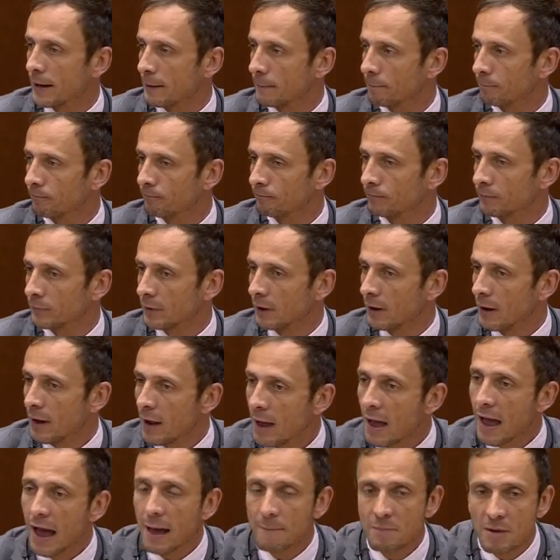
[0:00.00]

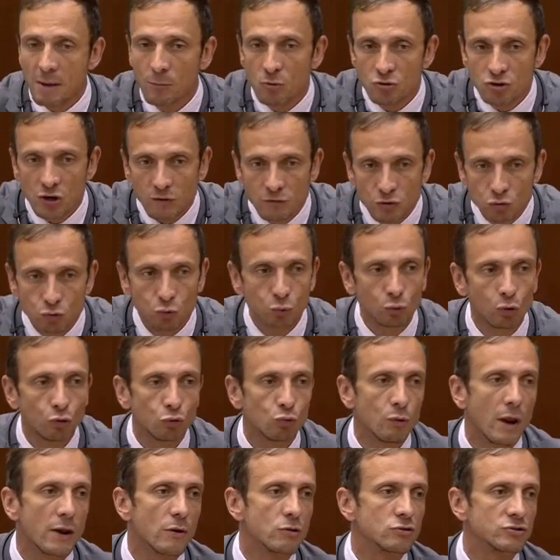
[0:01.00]
be
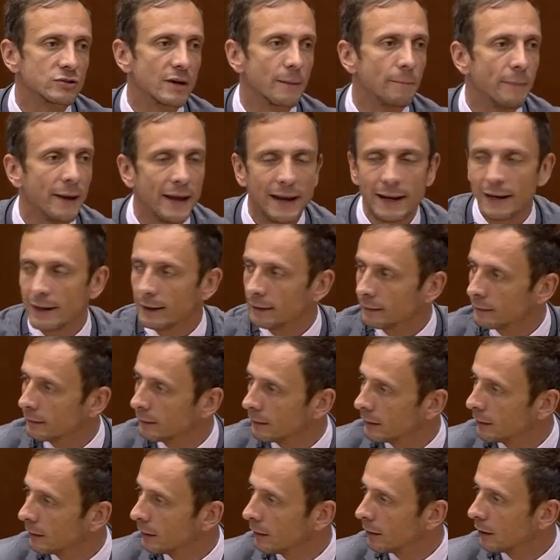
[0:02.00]

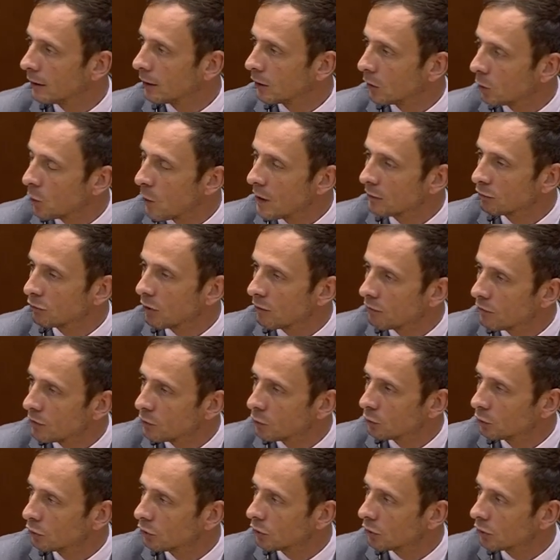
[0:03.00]
protected from third
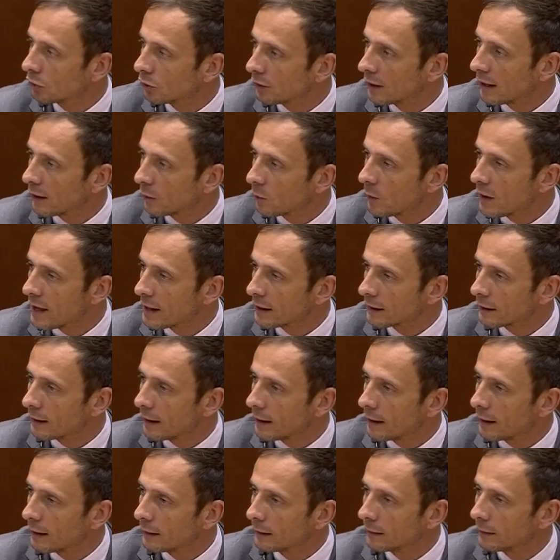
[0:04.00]
countries that are
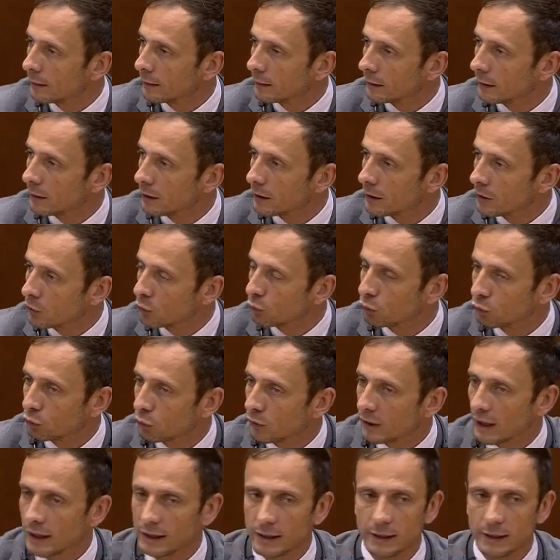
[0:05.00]
not democratic.